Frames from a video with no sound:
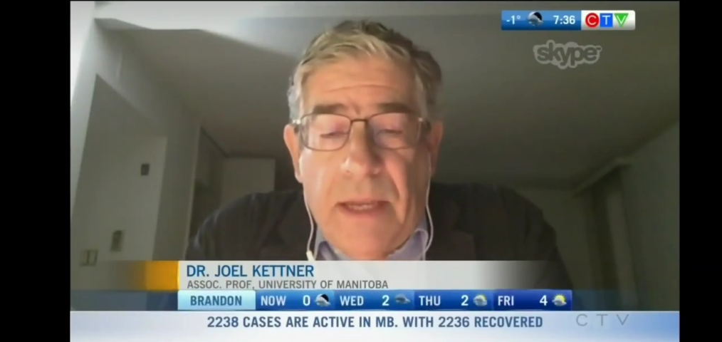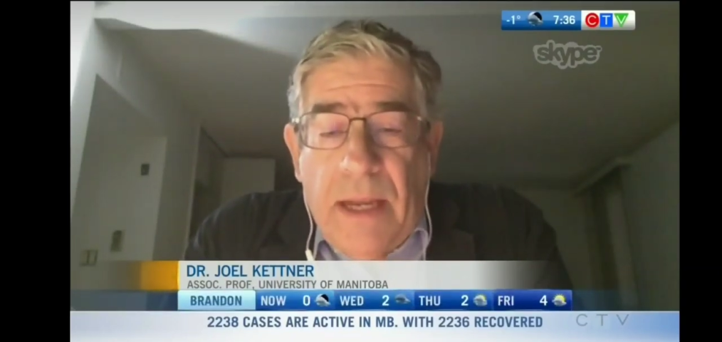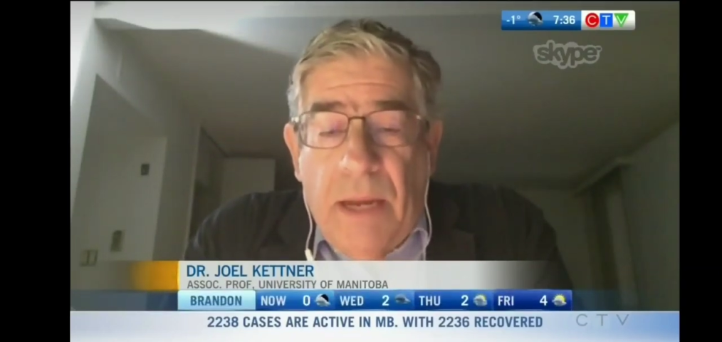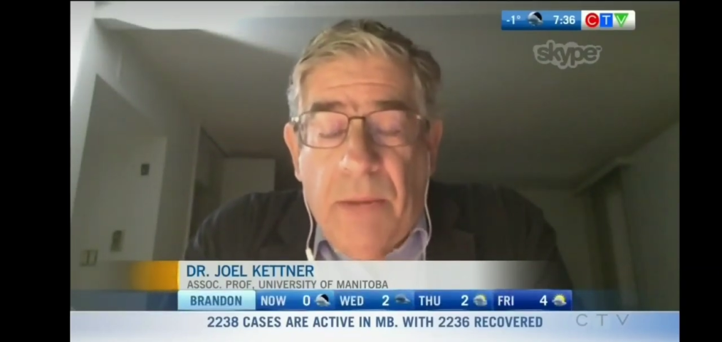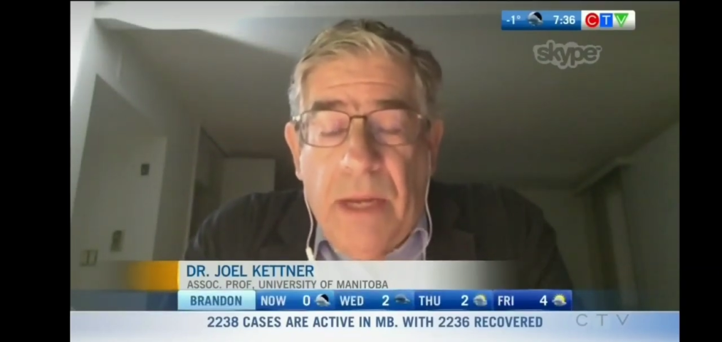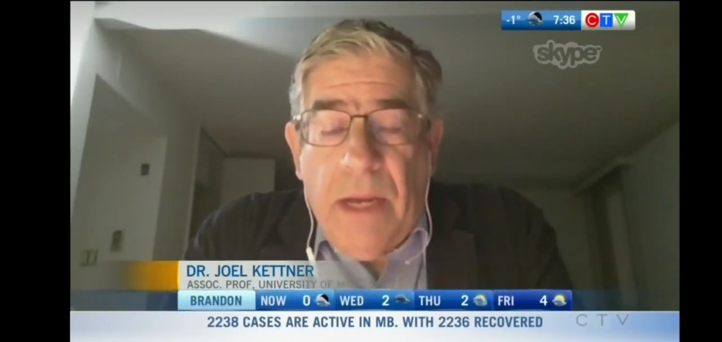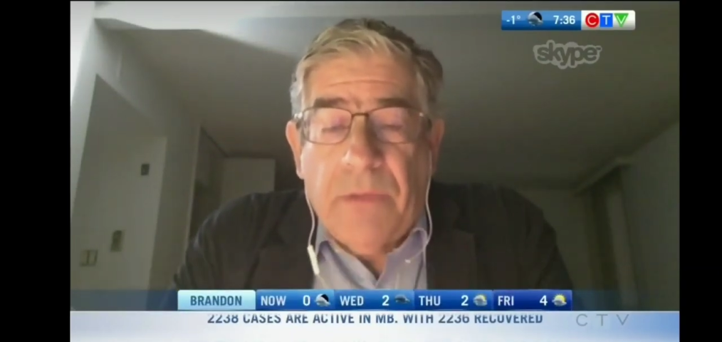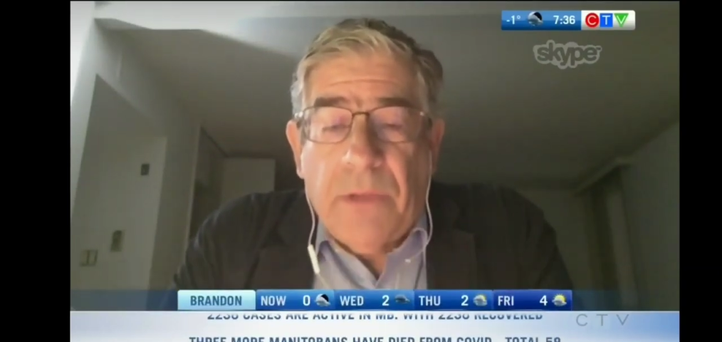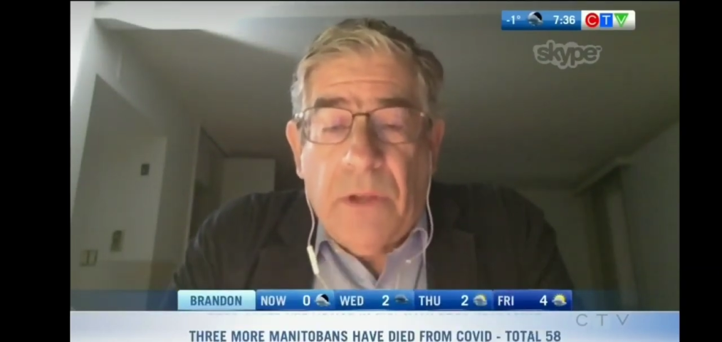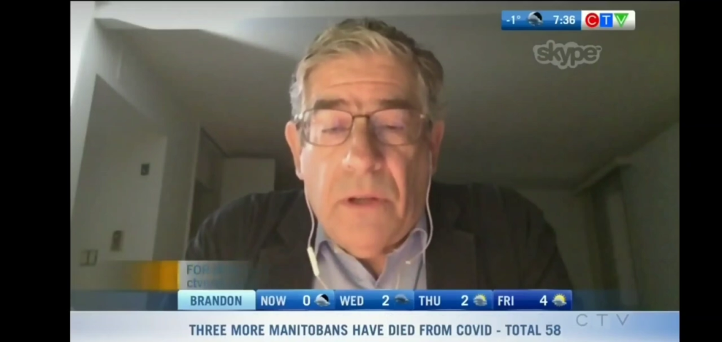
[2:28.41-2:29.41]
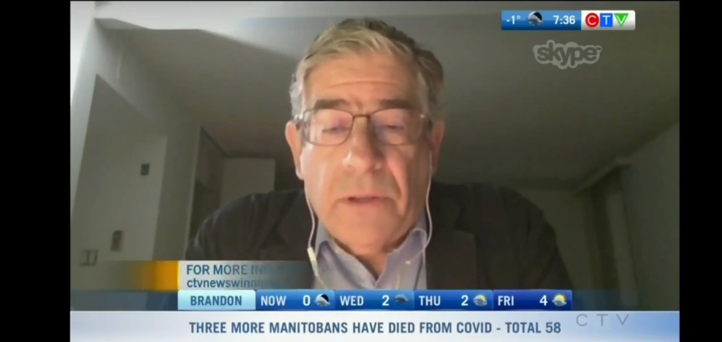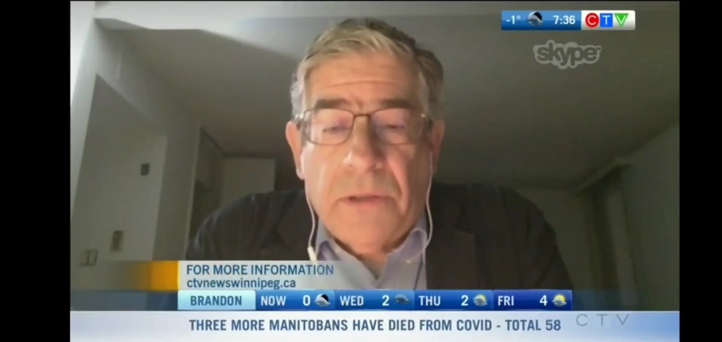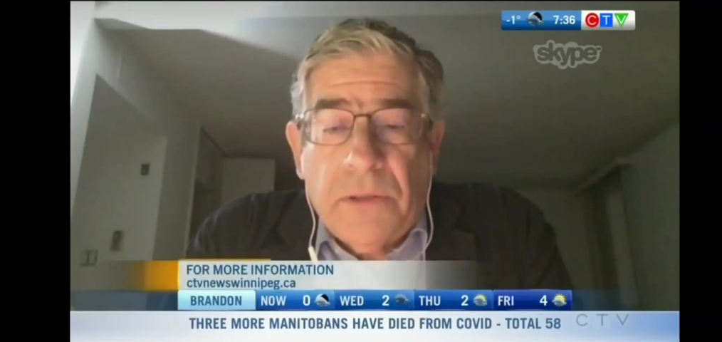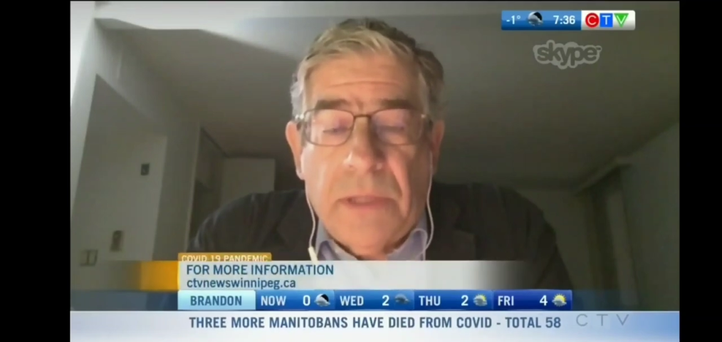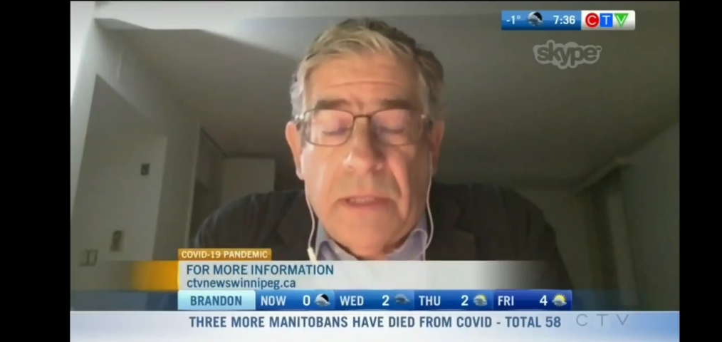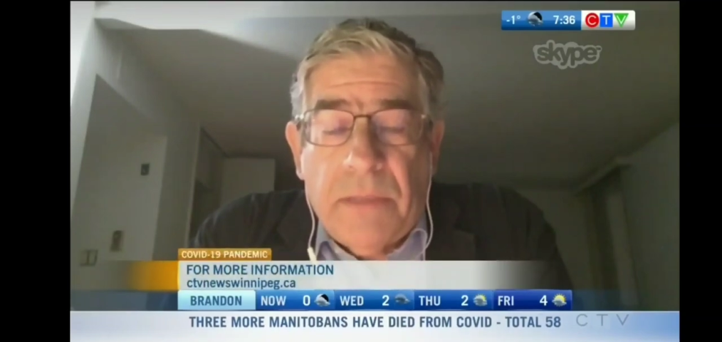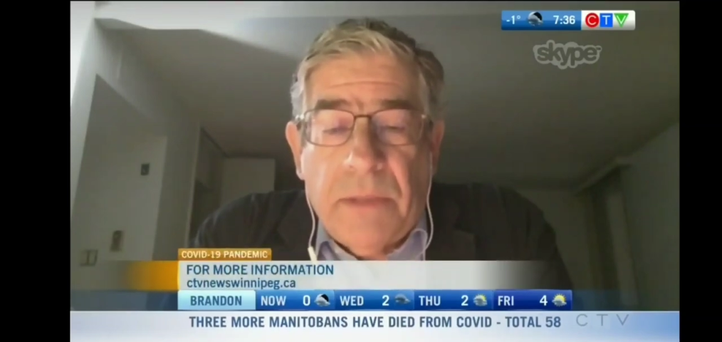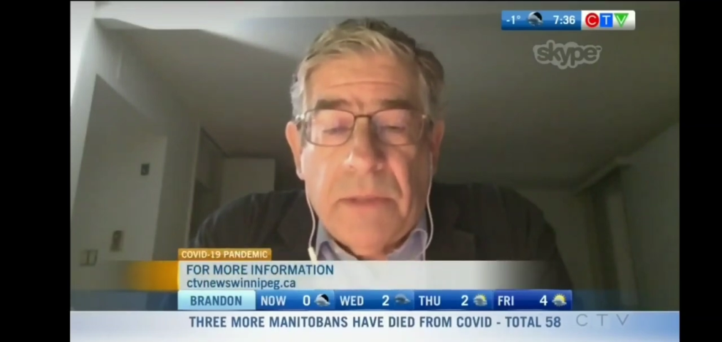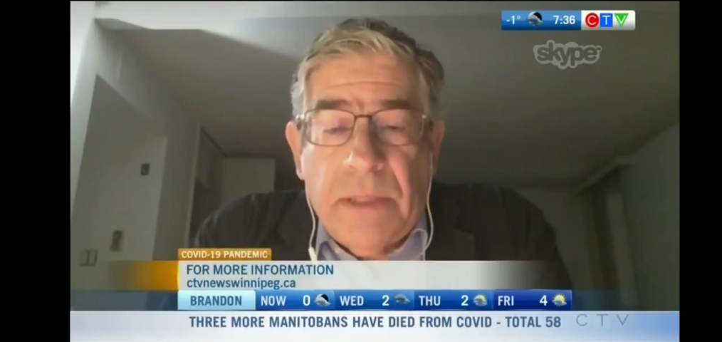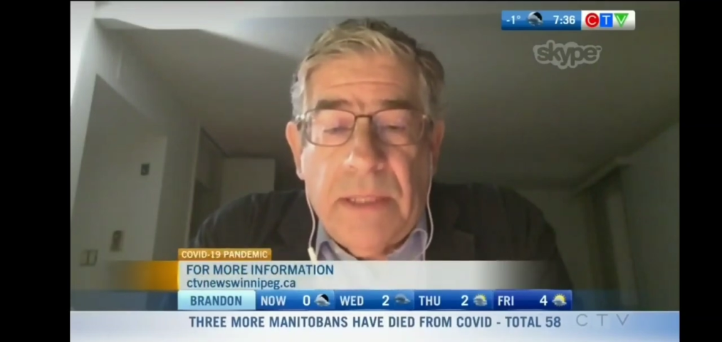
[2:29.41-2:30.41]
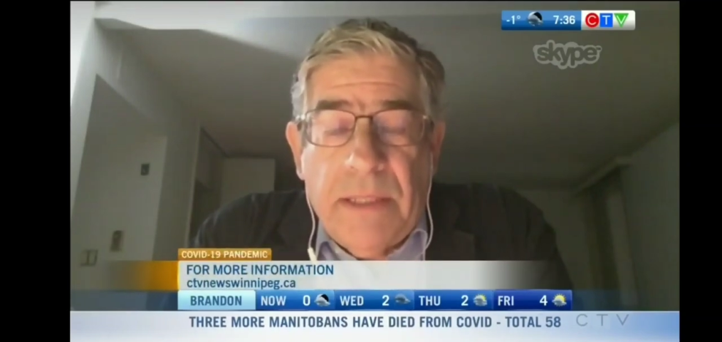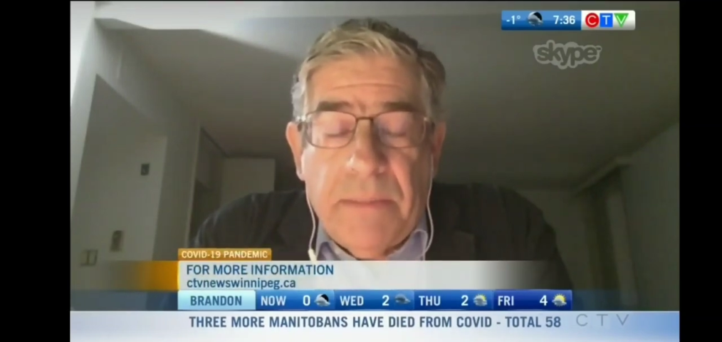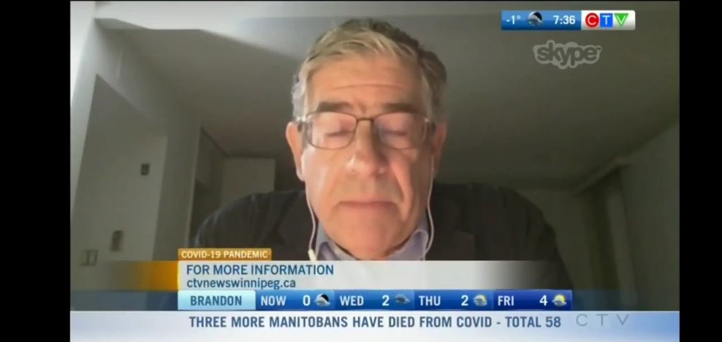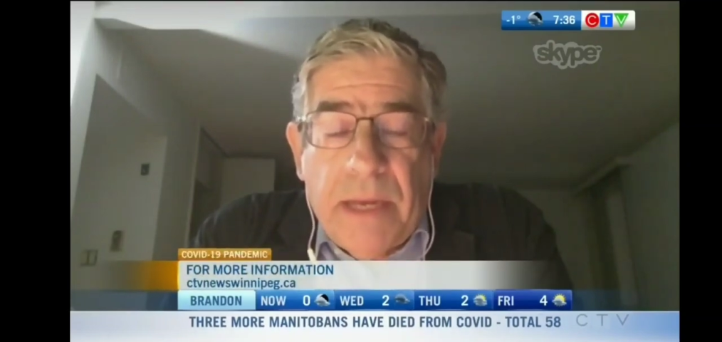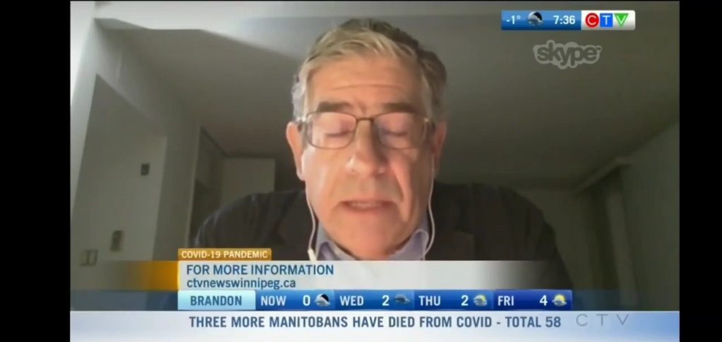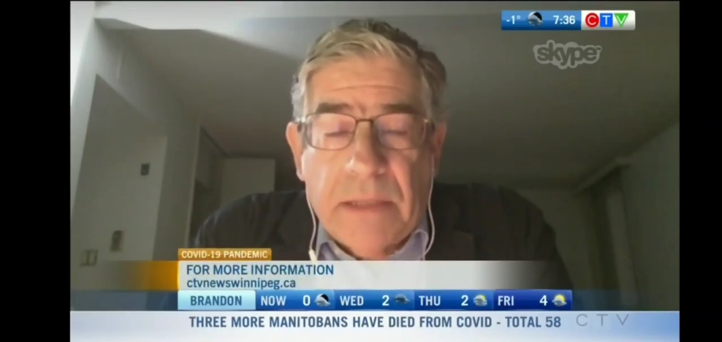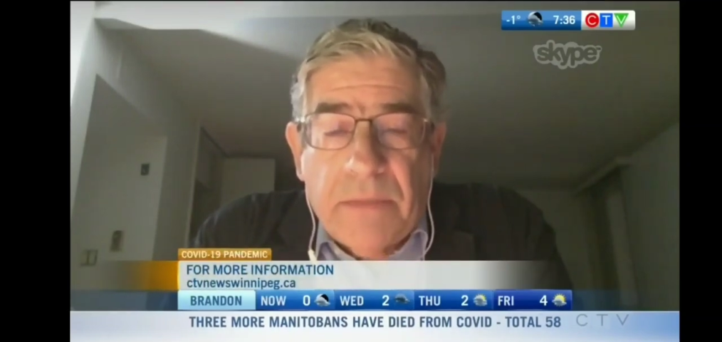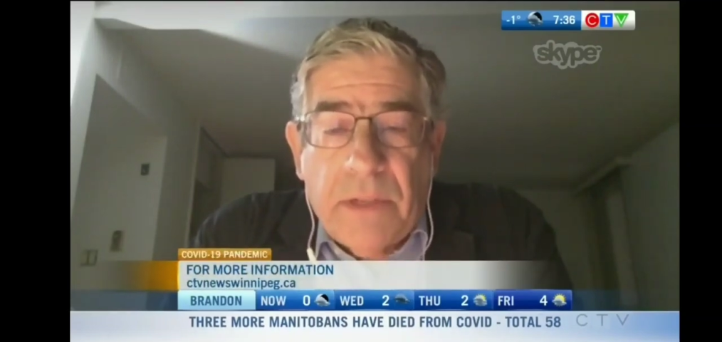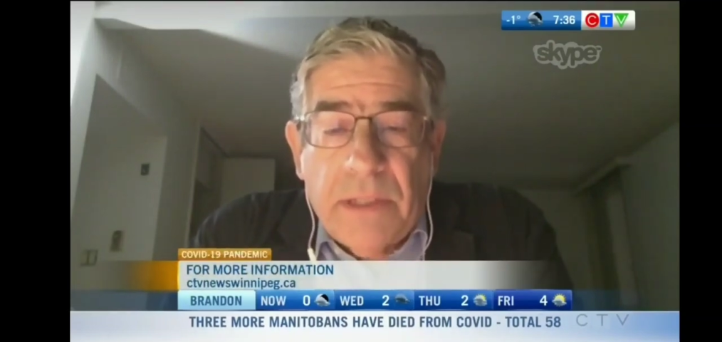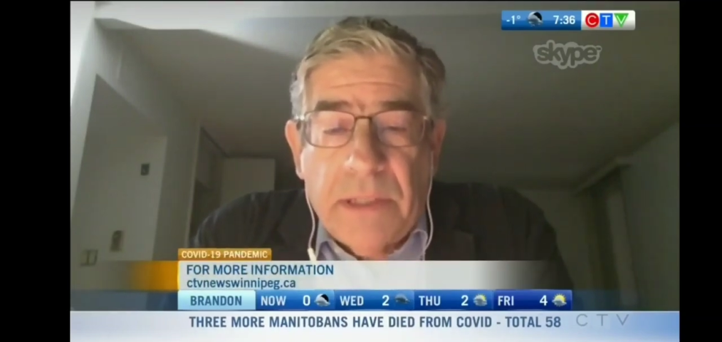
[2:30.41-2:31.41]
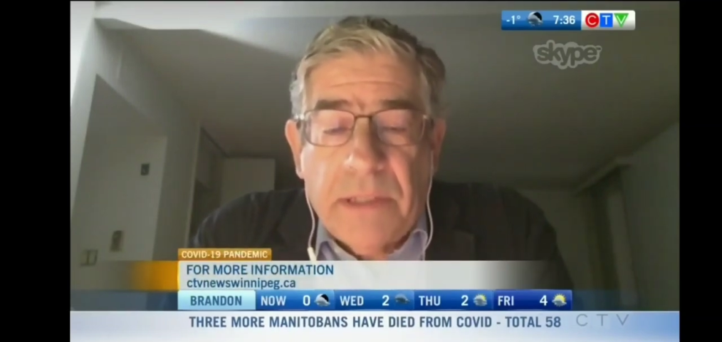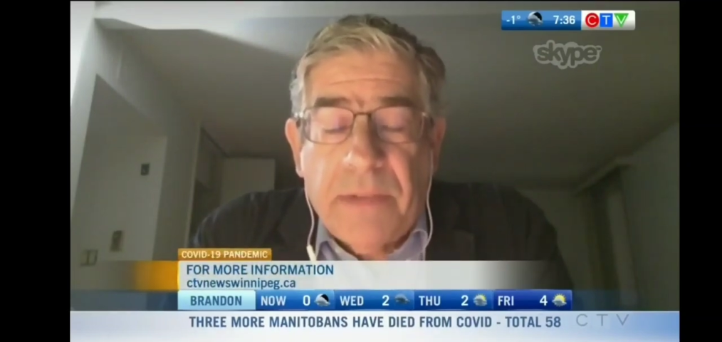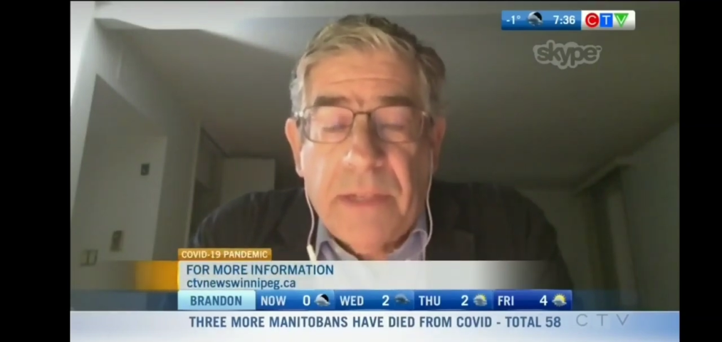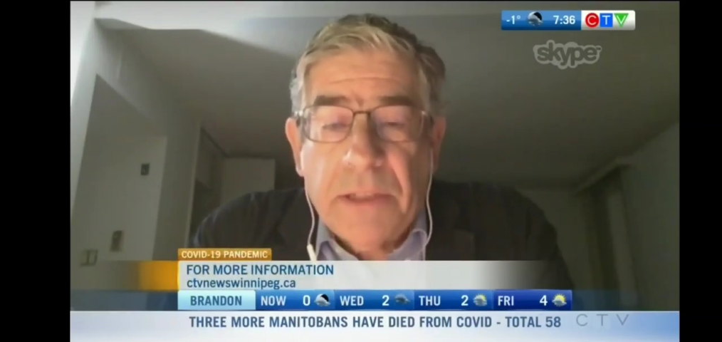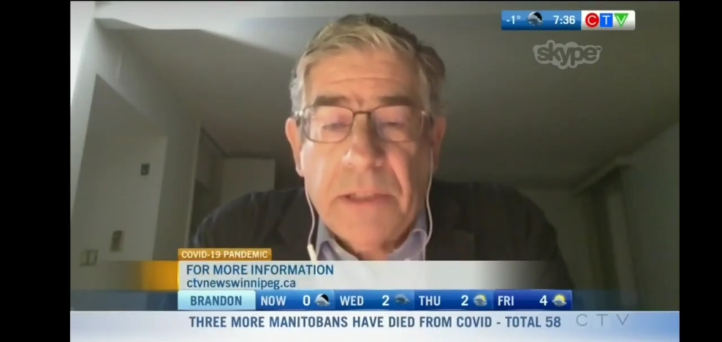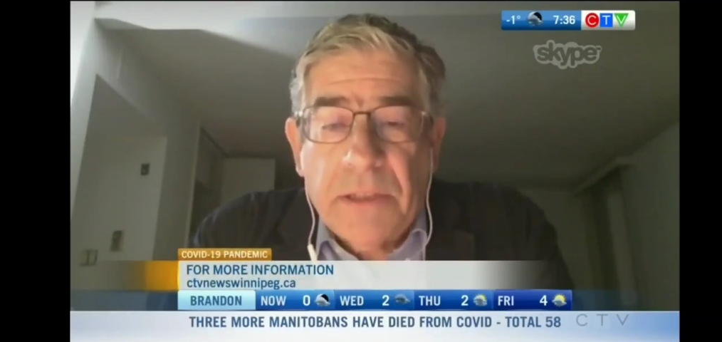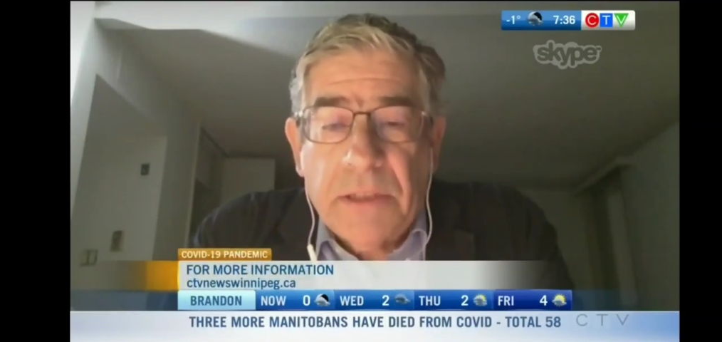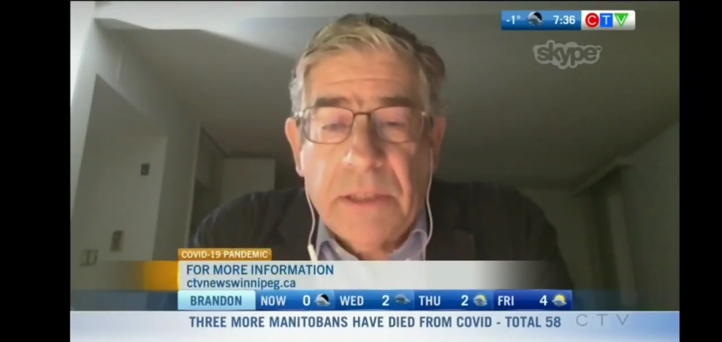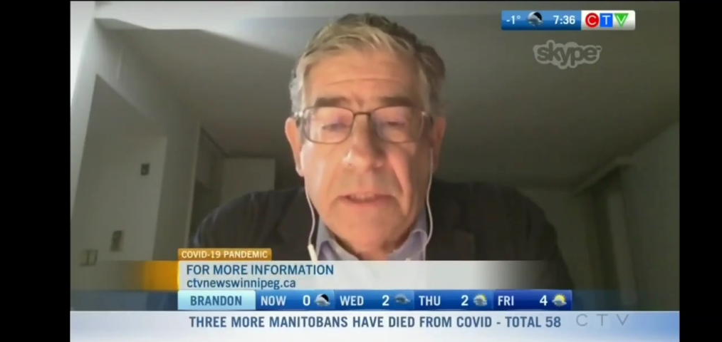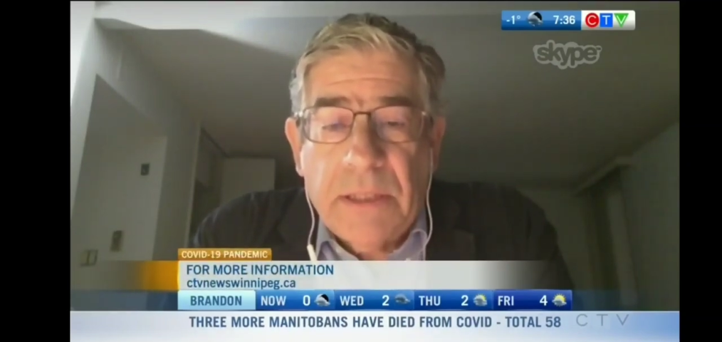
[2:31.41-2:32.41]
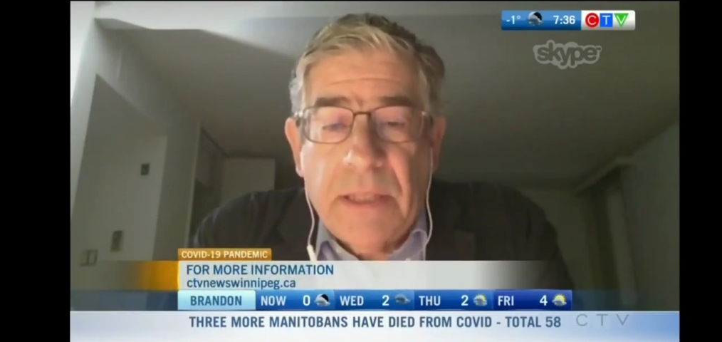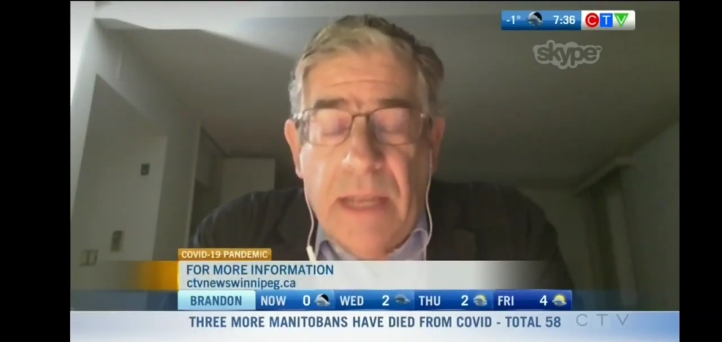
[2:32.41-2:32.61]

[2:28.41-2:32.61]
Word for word: And we have to also think about the impacts of our interventions, the,